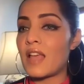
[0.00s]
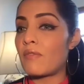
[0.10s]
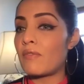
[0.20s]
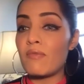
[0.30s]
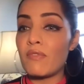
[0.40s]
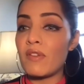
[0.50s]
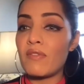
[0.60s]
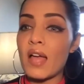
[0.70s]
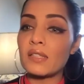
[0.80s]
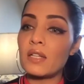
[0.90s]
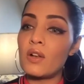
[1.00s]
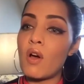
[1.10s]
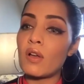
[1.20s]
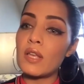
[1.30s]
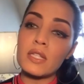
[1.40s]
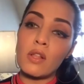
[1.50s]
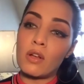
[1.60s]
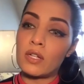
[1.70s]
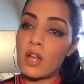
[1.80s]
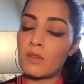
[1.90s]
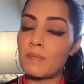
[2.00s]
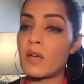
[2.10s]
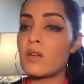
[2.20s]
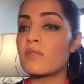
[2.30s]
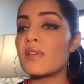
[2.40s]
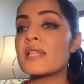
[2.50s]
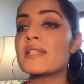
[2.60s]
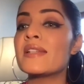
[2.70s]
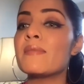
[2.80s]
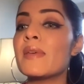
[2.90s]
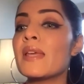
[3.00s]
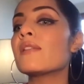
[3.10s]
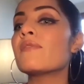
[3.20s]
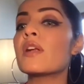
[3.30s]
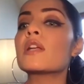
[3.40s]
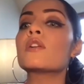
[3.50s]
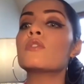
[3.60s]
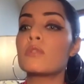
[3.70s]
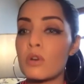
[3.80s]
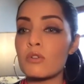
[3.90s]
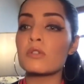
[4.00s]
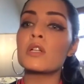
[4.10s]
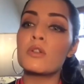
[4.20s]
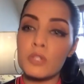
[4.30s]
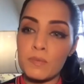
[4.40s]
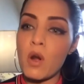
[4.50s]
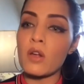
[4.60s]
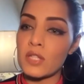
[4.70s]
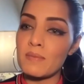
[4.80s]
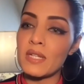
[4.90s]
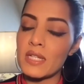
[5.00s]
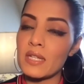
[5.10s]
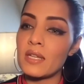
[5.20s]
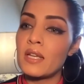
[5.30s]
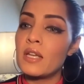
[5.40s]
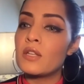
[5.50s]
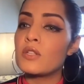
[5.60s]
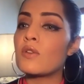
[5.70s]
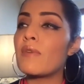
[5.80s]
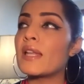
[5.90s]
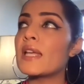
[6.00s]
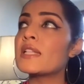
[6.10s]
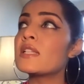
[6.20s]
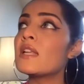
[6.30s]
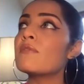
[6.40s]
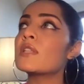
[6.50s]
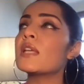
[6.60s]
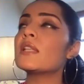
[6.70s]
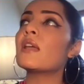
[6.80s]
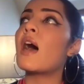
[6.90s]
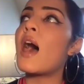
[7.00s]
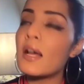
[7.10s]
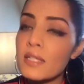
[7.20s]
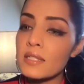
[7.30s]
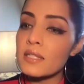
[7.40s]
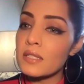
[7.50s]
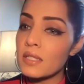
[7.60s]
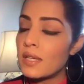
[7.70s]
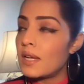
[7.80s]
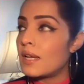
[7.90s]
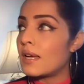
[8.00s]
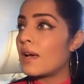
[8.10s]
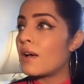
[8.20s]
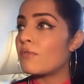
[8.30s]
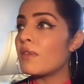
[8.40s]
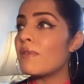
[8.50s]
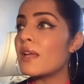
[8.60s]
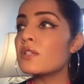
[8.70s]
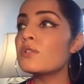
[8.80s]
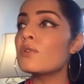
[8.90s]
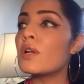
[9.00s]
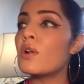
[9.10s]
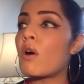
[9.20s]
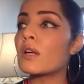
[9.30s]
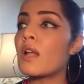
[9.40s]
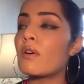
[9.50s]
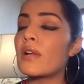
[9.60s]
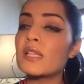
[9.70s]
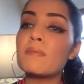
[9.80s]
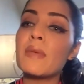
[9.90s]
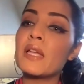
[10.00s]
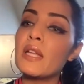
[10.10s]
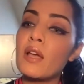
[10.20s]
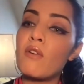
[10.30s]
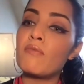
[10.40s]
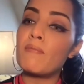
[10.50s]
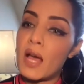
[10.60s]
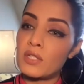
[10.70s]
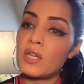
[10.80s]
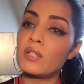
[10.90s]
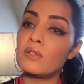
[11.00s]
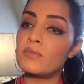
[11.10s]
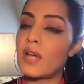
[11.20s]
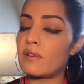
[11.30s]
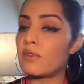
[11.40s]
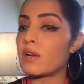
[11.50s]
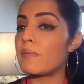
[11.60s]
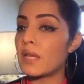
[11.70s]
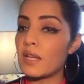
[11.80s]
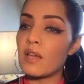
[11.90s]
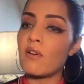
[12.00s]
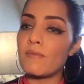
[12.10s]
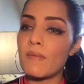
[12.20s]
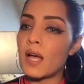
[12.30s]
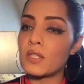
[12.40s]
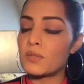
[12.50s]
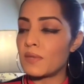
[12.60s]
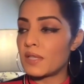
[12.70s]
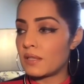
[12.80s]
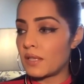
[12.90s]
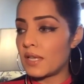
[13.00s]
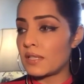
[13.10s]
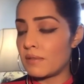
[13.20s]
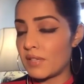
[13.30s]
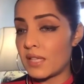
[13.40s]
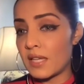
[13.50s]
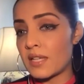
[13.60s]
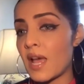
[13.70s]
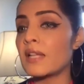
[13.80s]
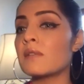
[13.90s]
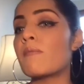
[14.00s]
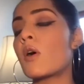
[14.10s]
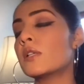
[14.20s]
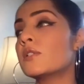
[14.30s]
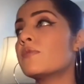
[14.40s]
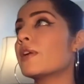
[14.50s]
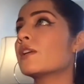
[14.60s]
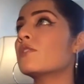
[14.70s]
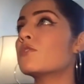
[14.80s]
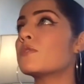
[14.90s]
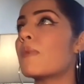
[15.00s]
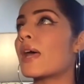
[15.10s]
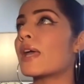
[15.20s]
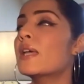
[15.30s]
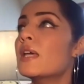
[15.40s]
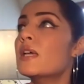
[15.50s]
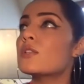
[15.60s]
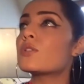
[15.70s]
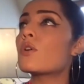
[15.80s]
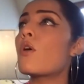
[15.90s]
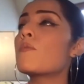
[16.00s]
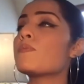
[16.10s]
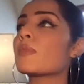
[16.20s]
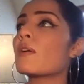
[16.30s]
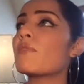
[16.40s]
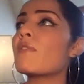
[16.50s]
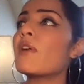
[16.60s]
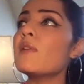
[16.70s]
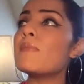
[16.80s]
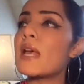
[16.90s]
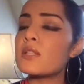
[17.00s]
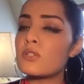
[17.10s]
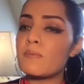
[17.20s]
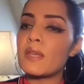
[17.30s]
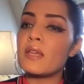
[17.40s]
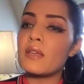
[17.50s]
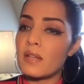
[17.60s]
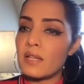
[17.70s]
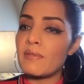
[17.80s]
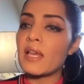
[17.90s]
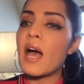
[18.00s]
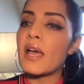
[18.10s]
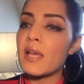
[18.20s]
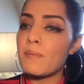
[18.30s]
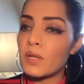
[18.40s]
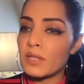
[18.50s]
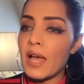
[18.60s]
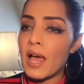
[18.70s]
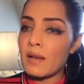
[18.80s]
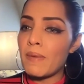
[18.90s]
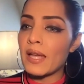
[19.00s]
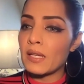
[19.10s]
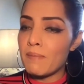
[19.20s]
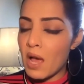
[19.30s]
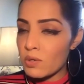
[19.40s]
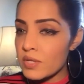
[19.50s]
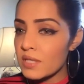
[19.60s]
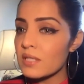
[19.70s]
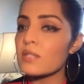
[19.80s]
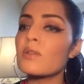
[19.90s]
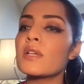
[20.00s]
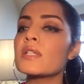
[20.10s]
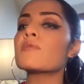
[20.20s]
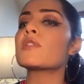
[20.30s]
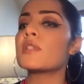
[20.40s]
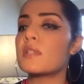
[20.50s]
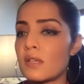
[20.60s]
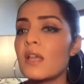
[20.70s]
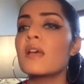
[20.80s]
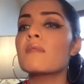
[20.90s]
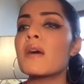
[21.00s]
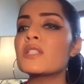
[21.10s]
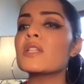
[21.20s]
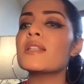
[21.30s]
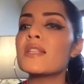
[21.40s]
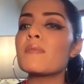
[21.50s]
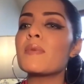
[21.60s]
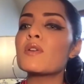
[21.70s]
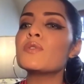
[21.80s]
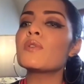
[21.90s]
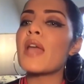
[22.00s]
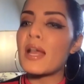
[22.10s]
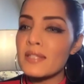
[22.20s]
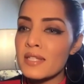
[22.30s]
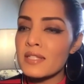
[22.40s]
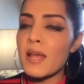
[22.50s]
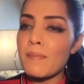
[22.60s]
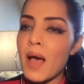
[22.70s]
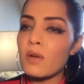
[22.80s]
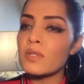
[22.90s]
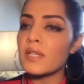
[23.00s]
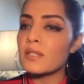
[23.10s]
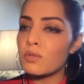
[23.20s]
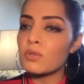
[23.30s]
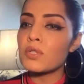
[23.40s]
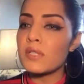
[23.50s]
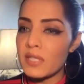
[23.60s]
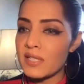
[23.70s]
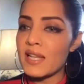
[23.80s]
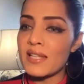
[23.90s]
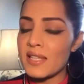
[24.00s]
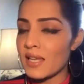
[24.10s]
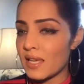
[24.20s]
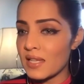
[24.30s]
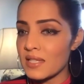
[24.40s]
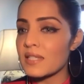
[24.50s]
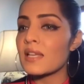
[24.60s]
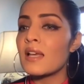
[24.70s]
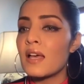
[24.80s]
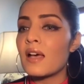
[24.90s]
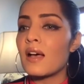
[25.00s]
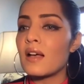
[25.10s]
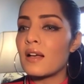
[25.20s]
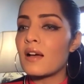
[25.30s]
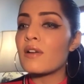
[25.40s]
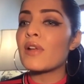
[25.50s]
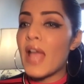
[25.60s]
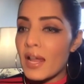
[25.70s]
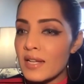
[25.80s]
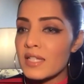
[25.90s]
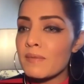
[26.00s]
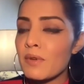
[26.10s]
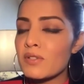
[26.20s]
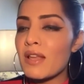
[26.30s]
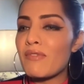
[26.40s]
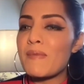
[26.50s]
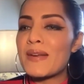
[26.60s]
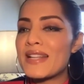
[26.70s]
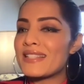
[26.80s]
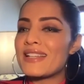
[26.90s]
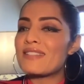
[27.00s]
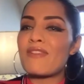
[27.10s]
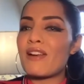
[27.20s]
we've we've had the longest lockdown because of Italy being in very clo- close proximity. Yes. So when Italy was hit the hardest, uh, we went into a lockdown at the beginning of March, end of January, beginning of March, with it, with the Italian borders very close by. So we are very blessed to be living high up on the Alpine mountains. So it was much easier because you can step out and social distancing is uh, a reality because everybody stays very